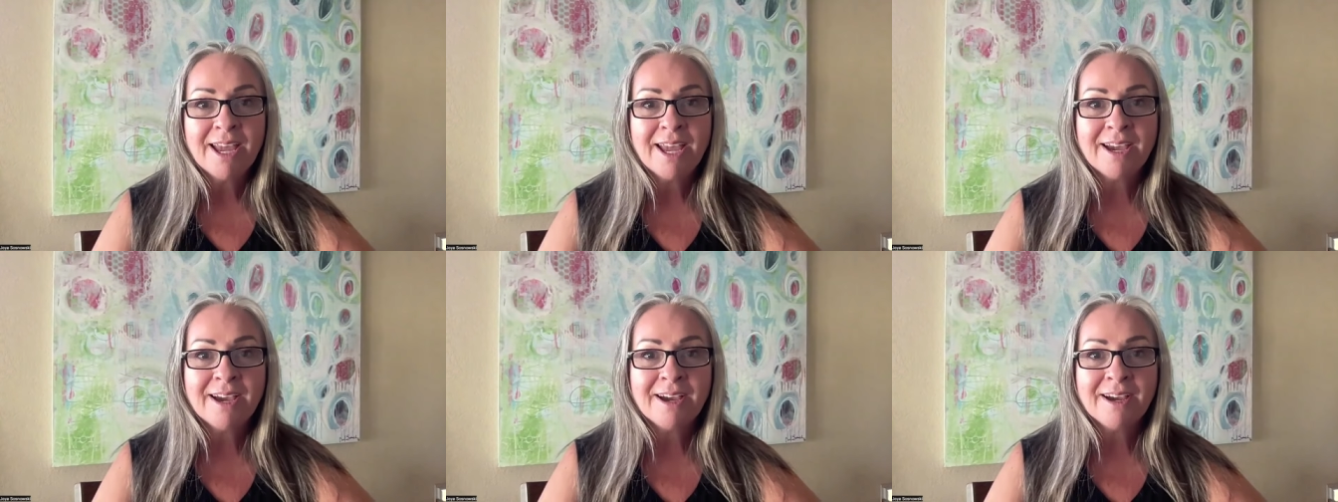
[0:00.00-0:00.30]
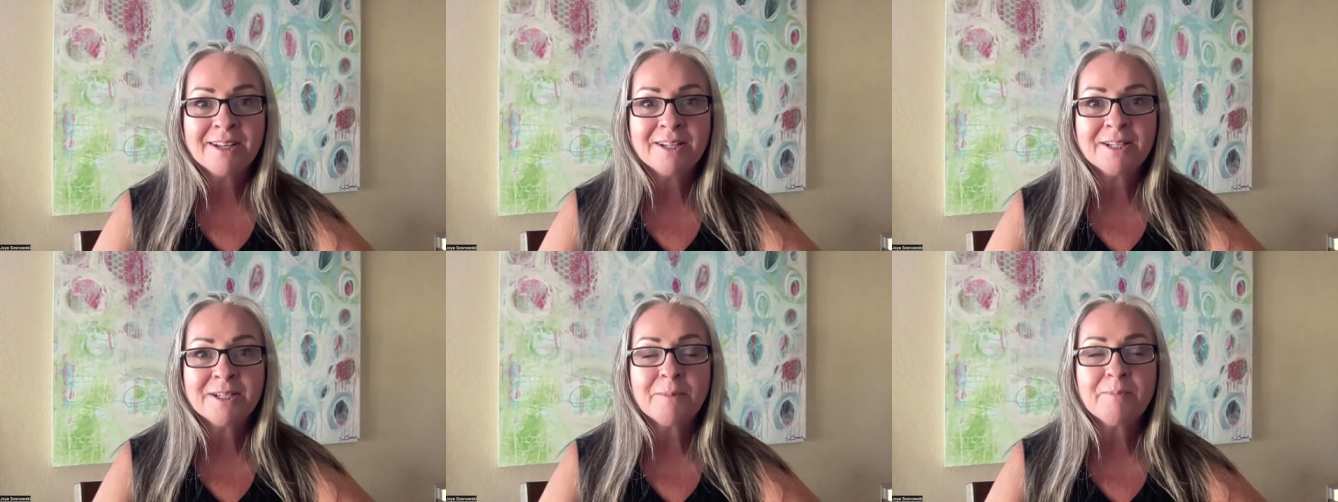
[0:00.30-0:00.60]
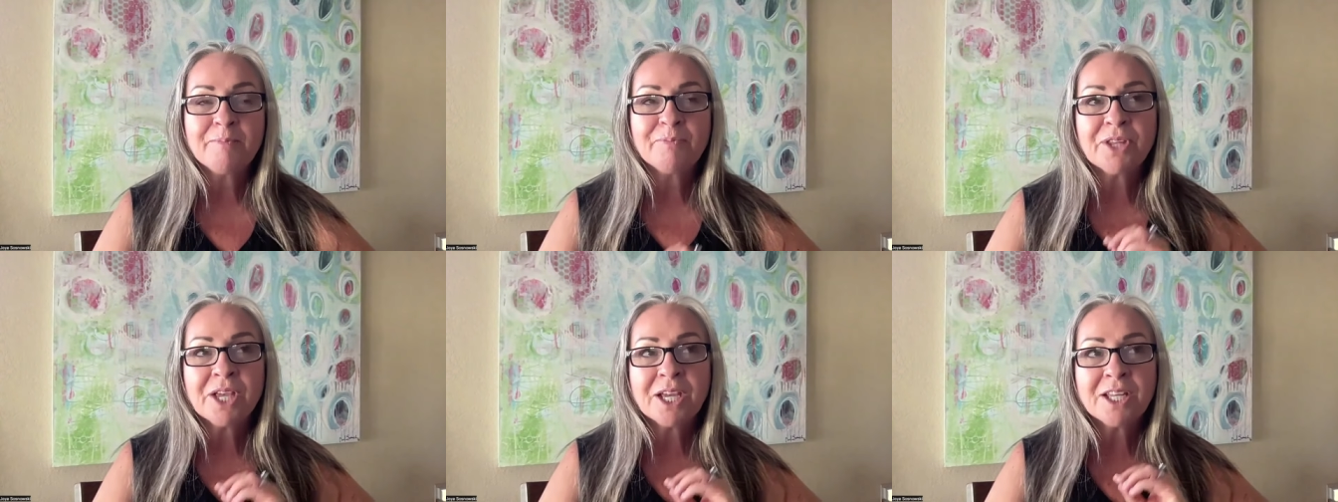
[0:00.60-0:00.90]

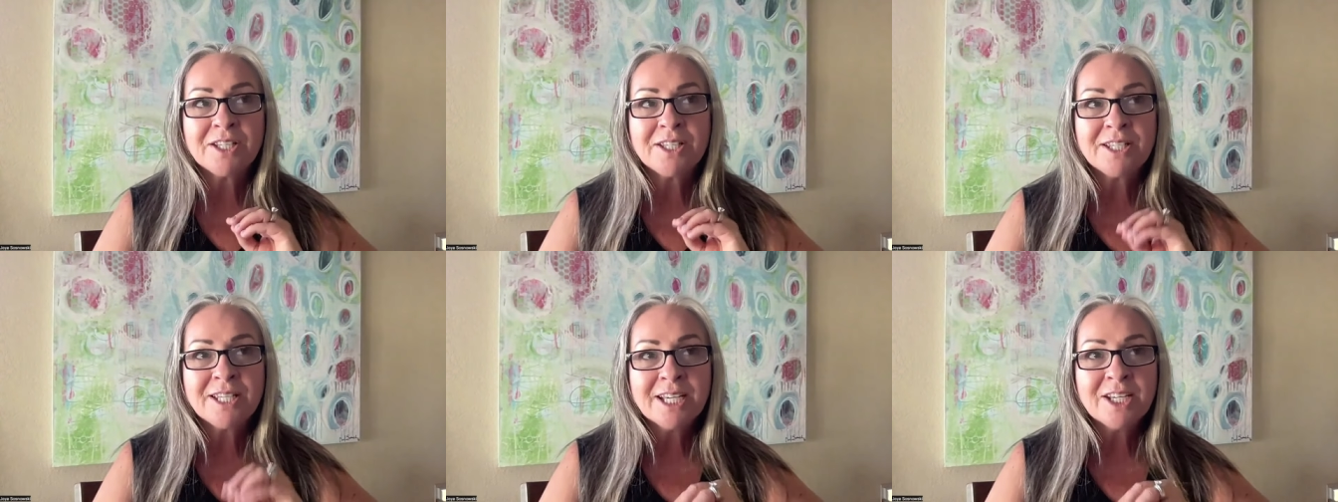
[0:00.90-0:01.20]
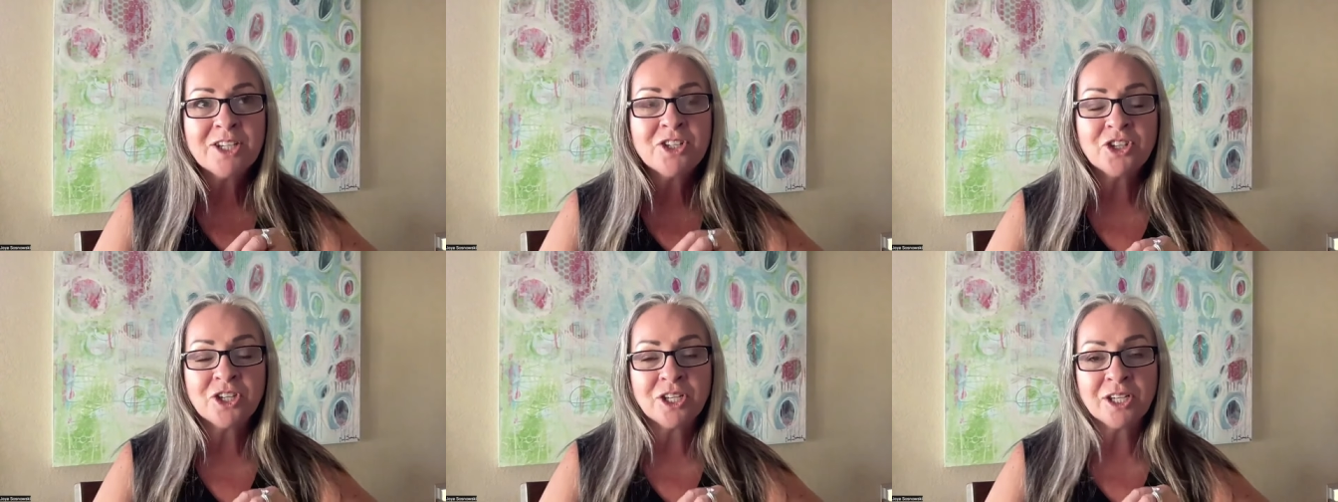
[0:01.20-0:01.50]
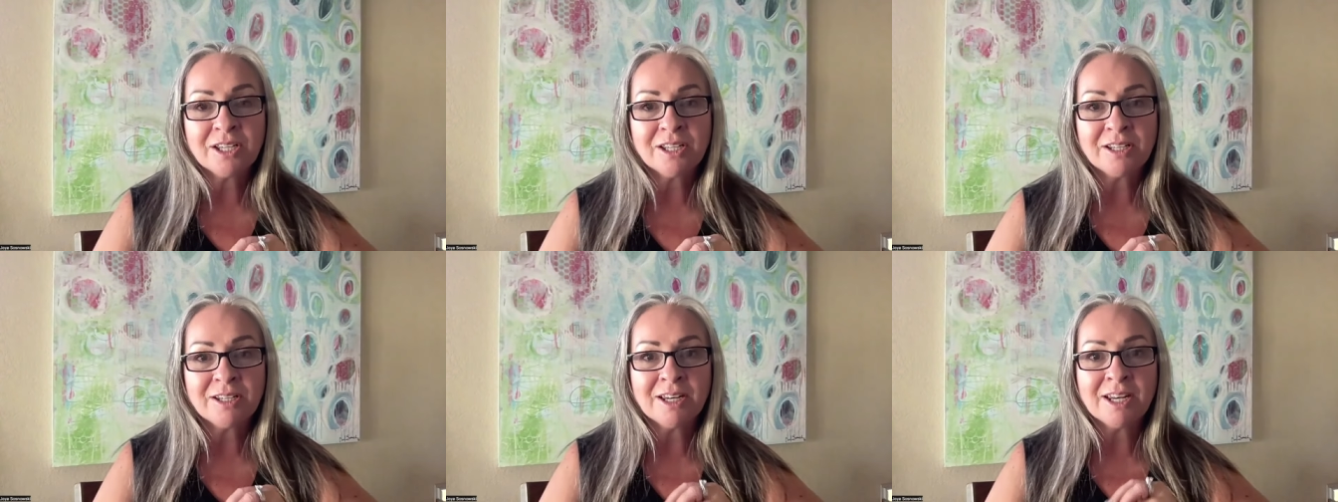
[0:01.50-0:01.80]
And
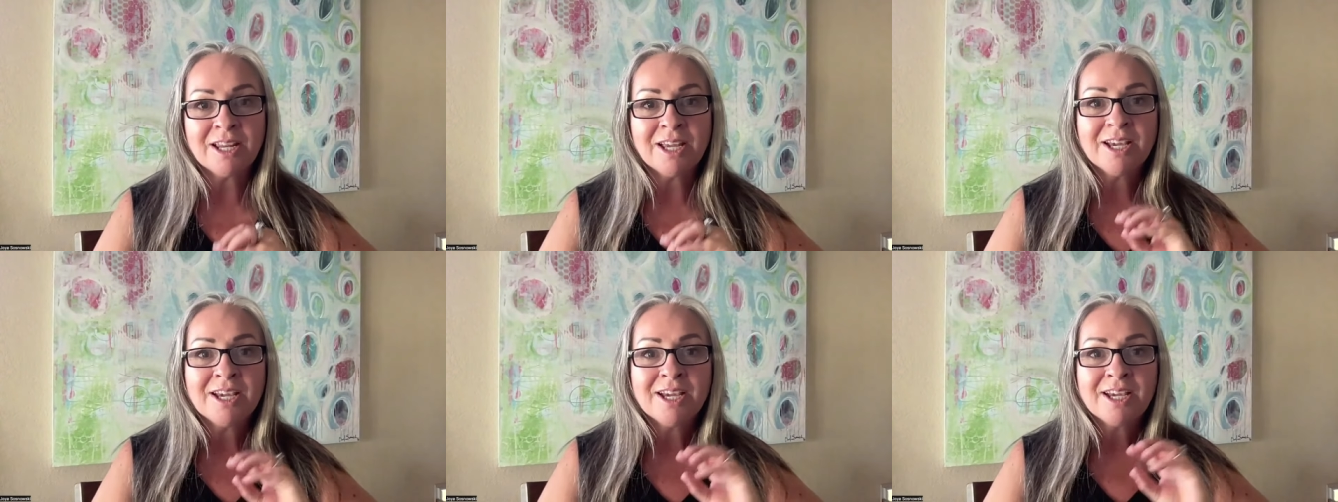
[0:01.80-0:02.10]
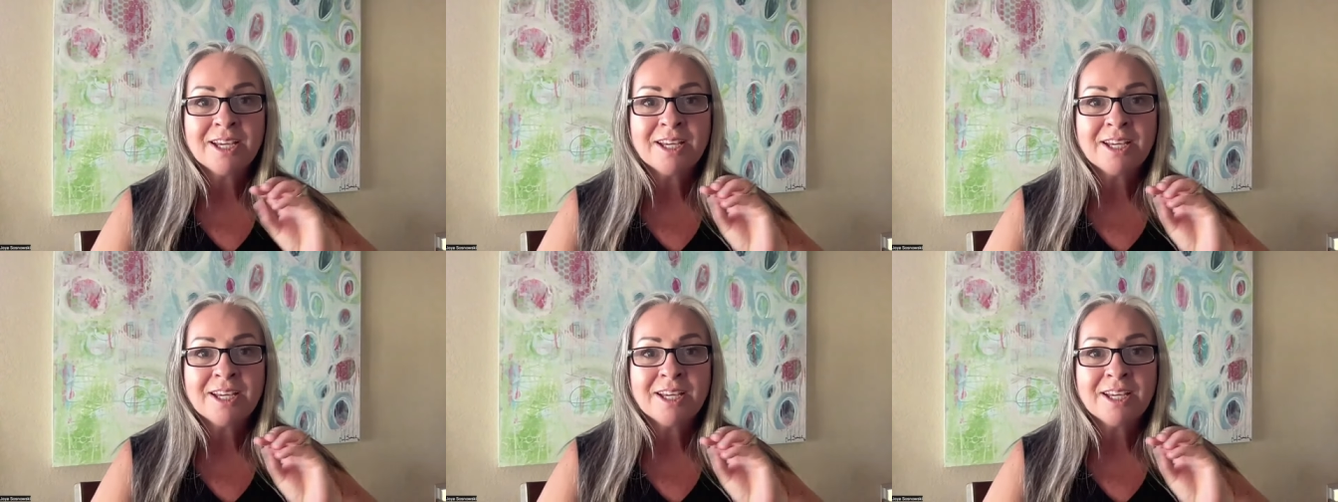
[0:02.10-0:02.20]
addiction